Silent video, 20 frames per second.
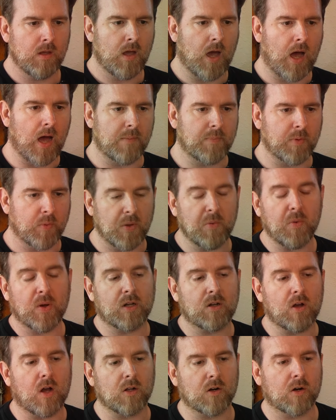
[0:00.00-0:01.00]
But we want
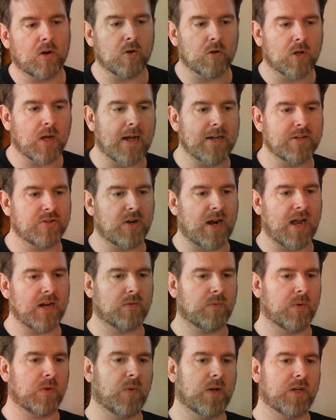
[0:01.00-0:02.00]
to call our own
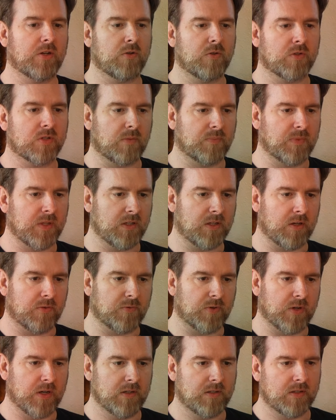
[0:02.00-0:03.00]
contract. We want to do something
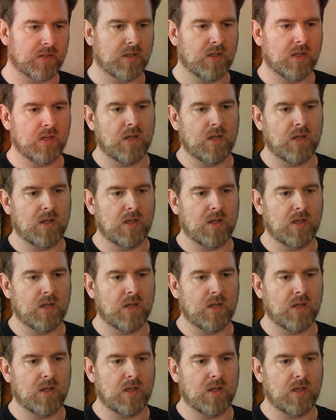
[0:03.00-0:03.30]
different.